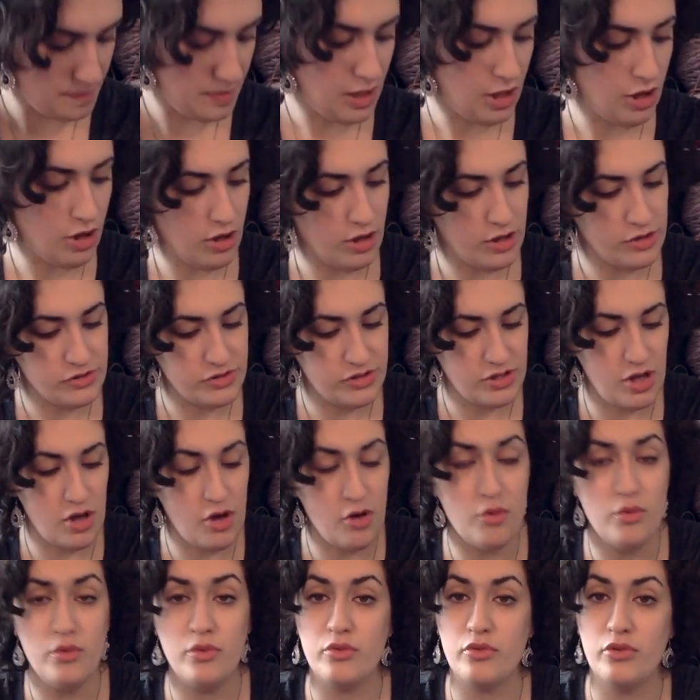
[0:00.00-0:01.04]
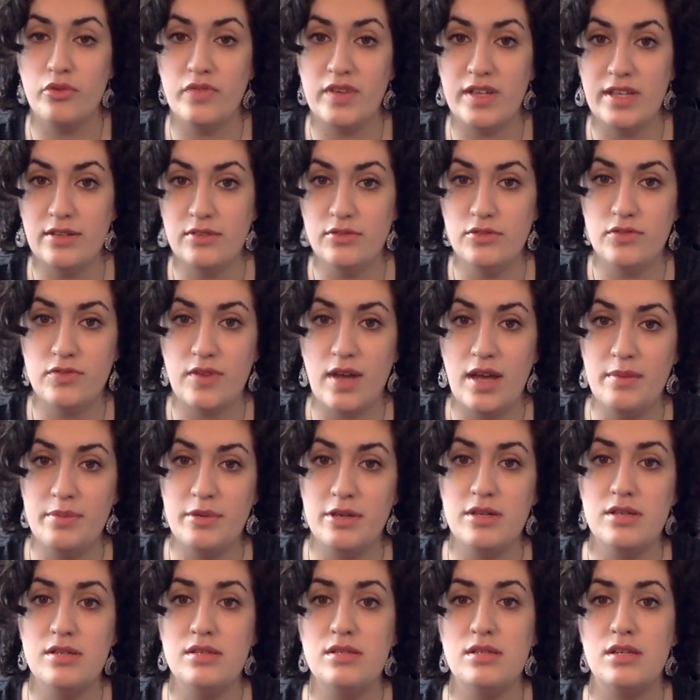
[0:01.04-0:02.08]
also Groovy Hues
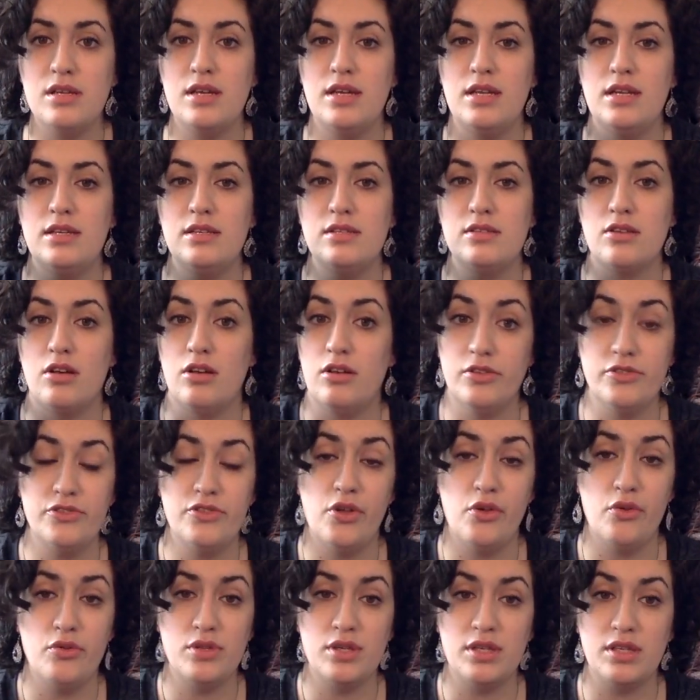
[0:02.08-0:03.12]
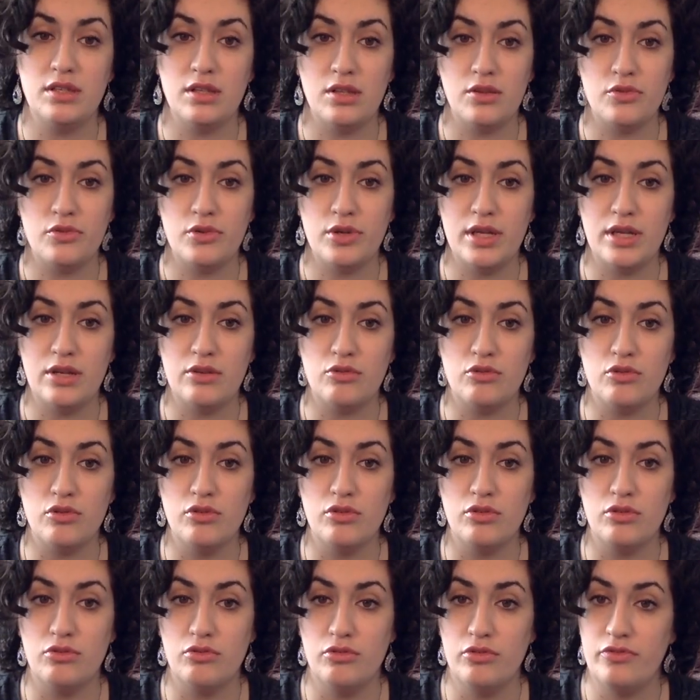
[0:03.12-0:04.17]
Fibers. It is also the Glittery and Gro
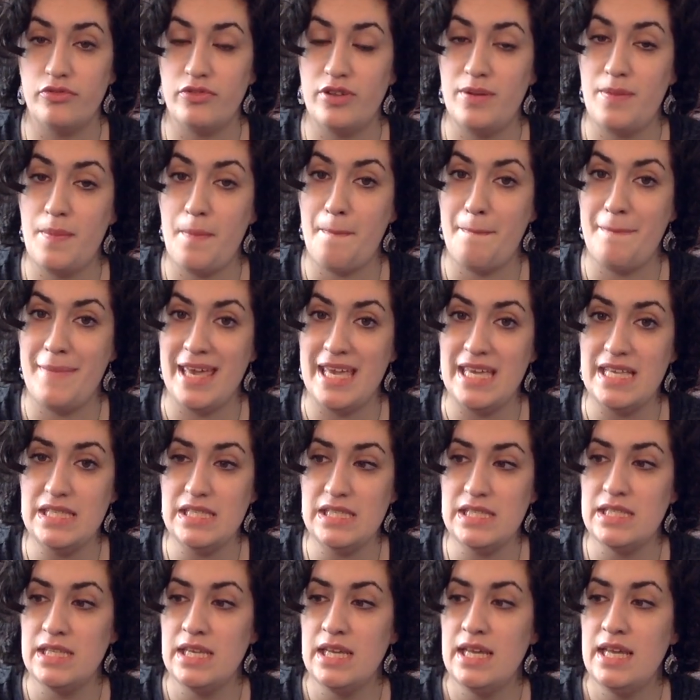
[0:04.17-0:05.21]
Grooven base.